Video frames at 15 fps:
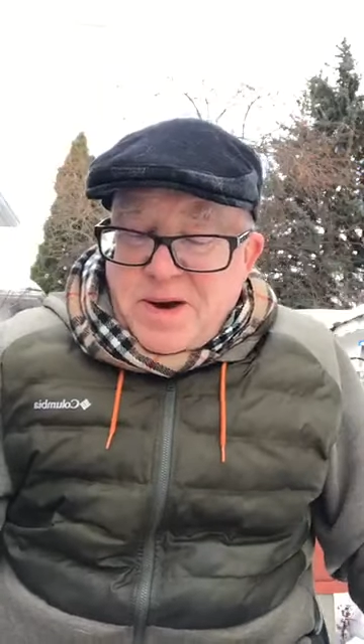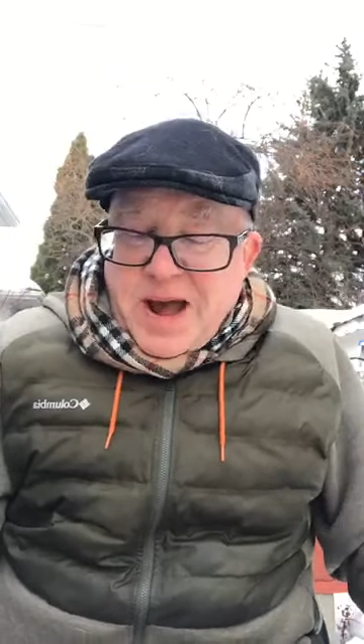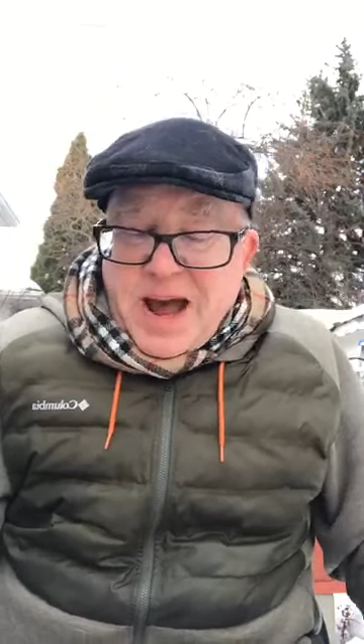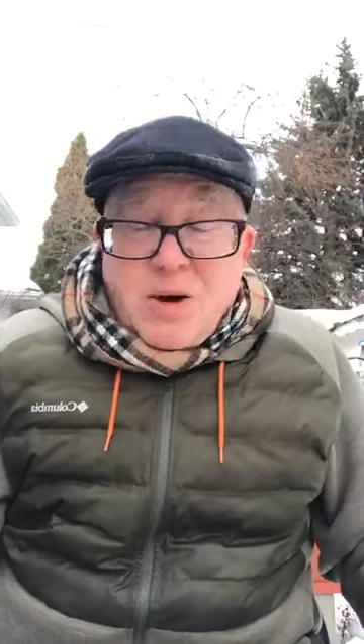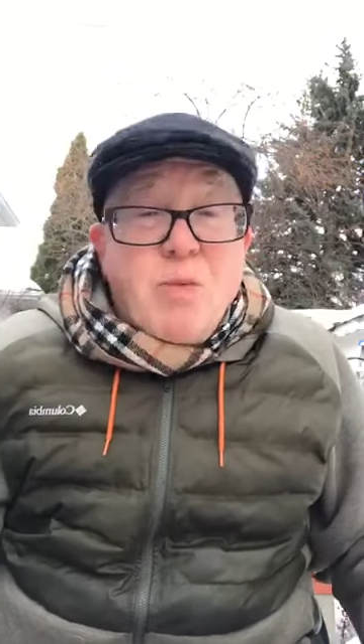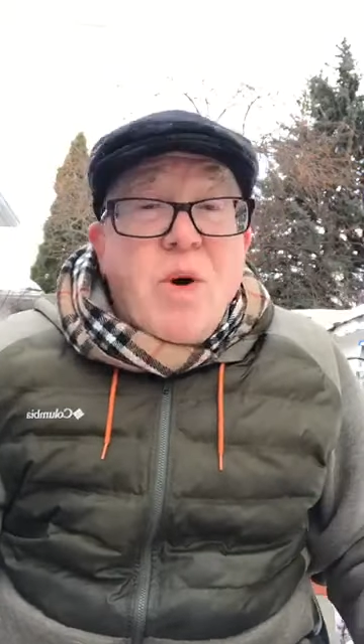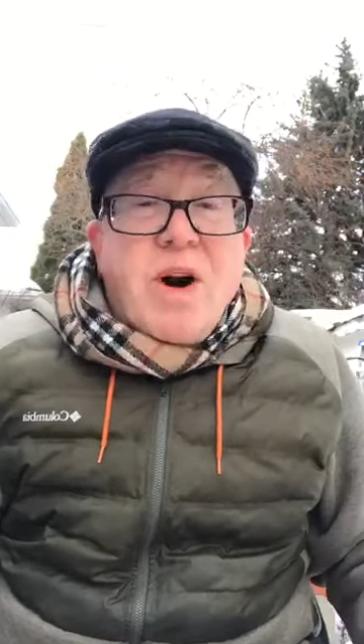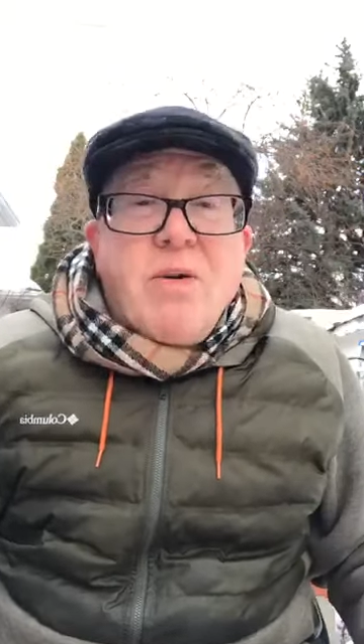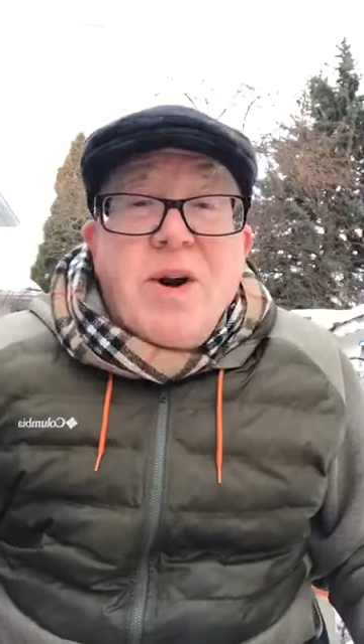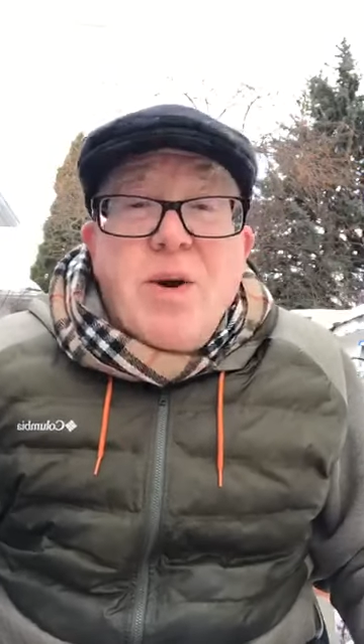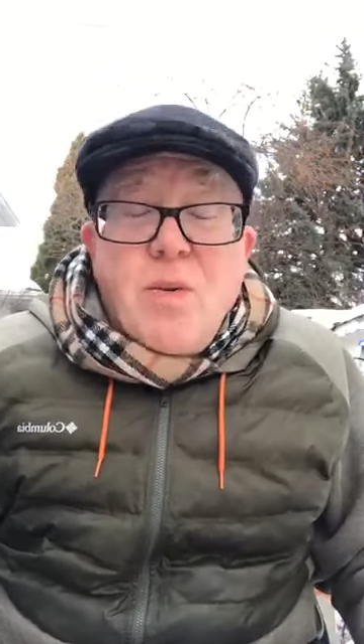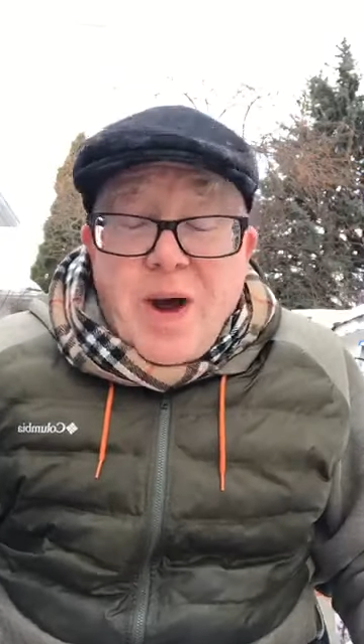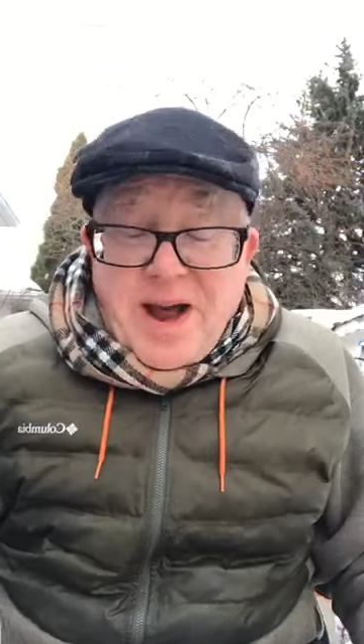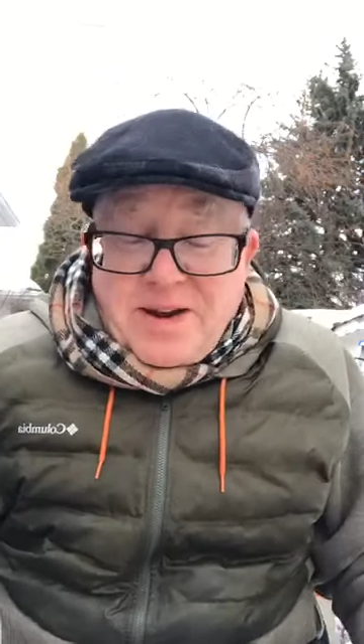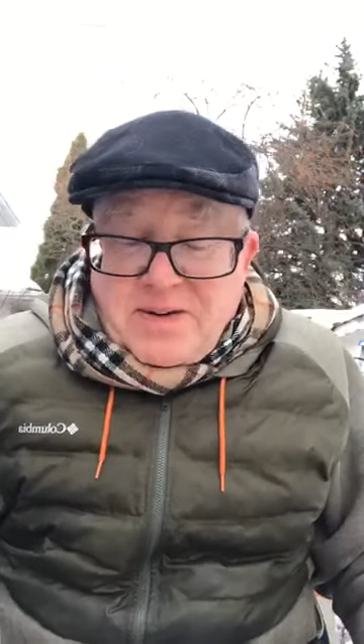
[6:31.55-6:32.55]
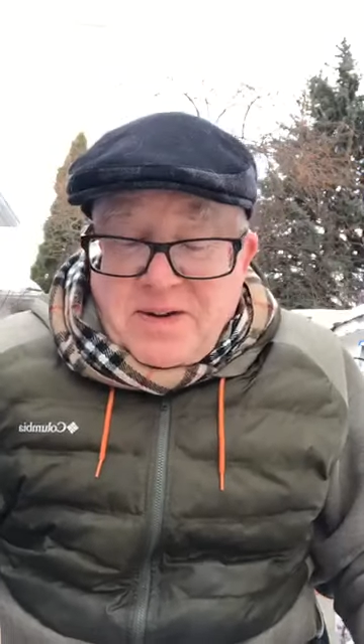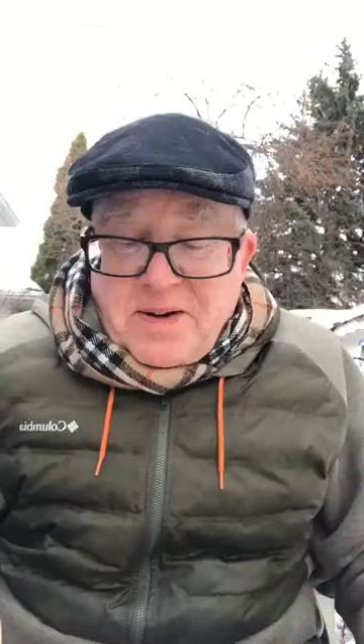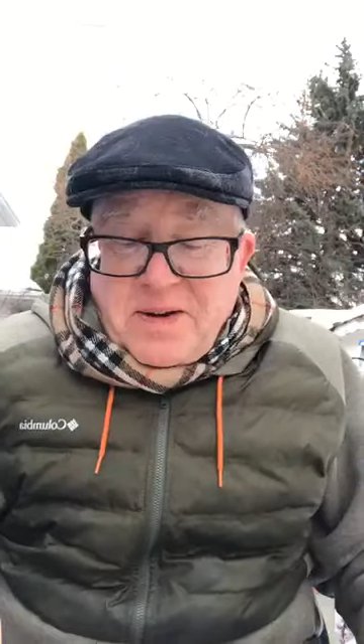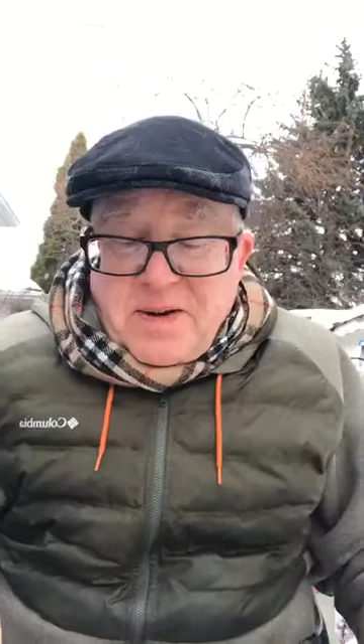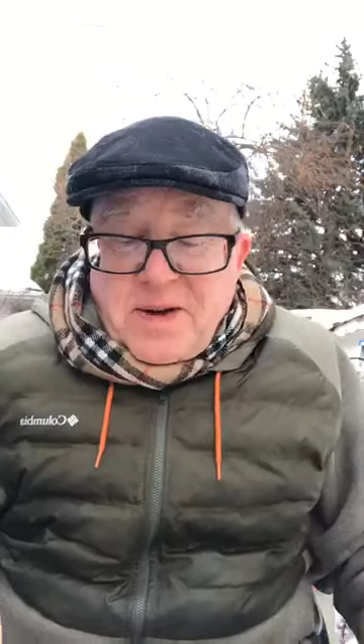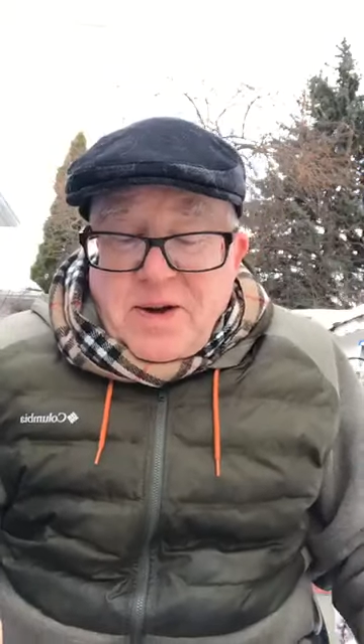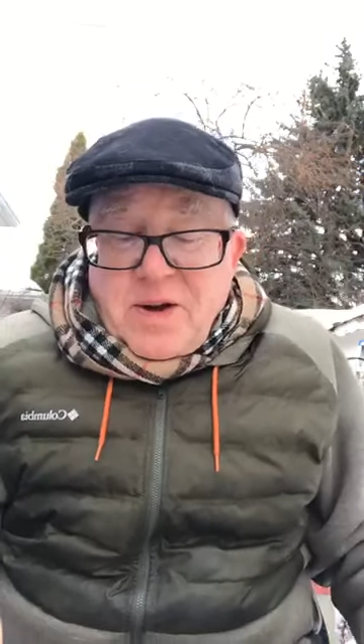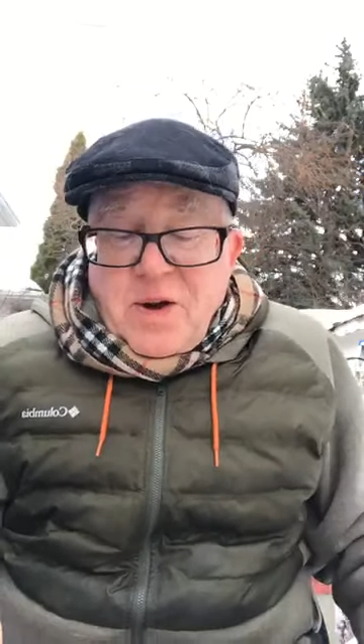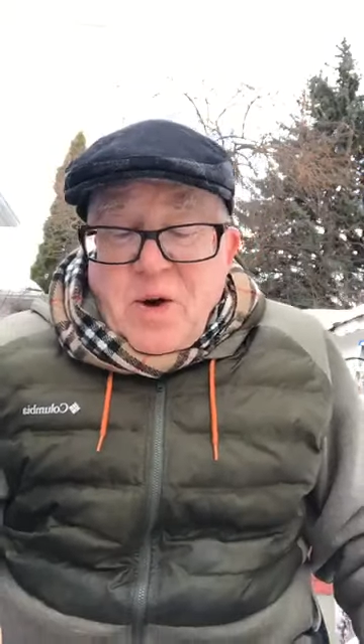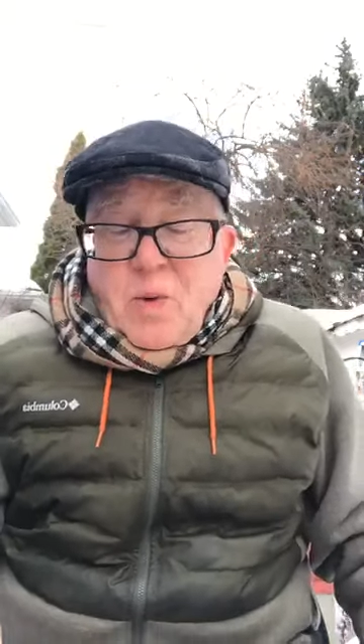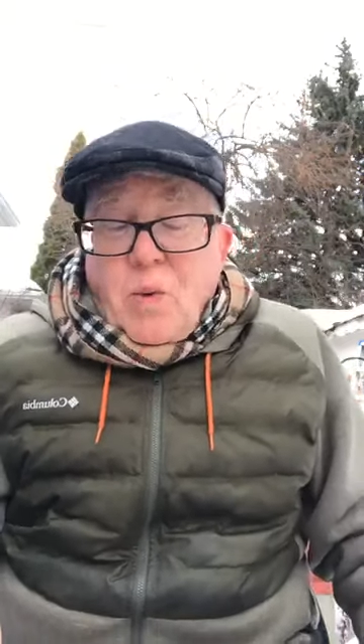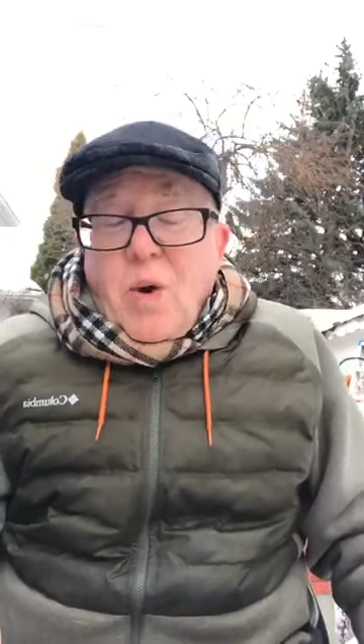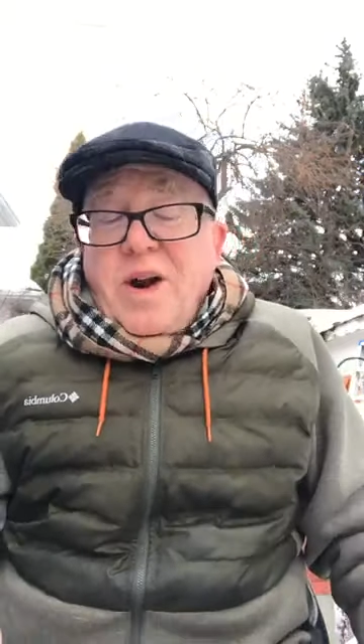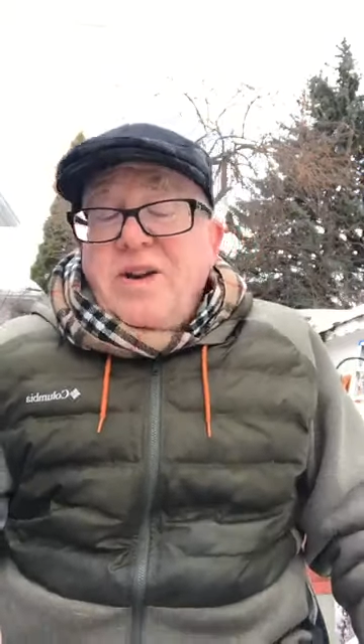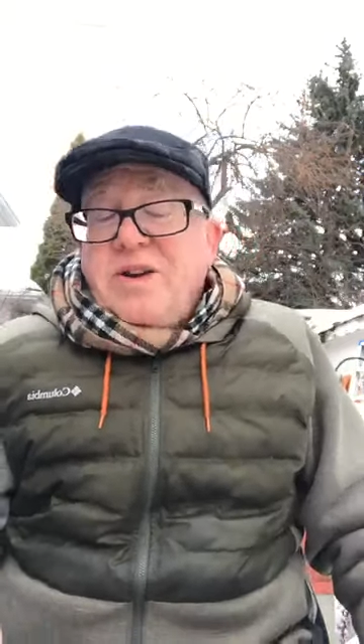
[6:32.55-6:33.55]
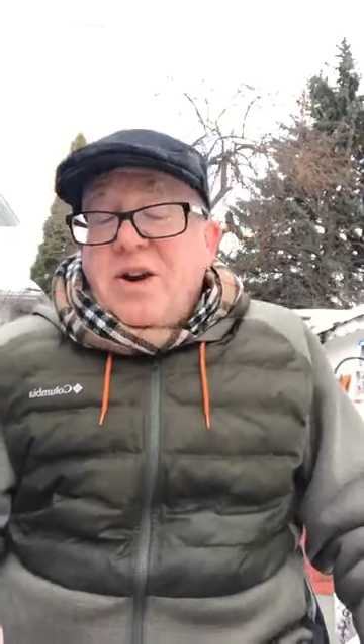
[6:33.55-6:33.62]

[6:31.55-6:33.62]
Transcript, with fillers: And where he went, one